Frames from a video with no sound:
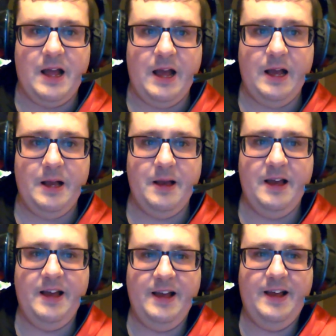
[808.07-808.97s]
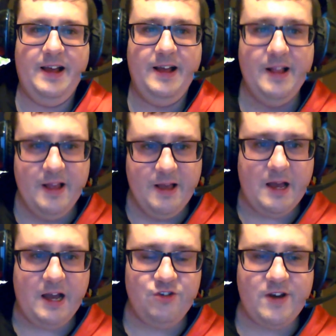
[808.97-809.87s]

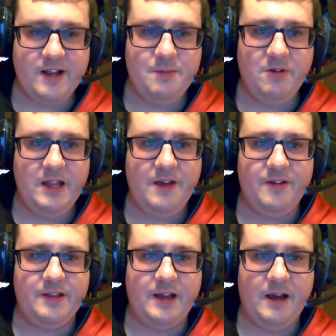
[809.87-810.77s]
Track number 11.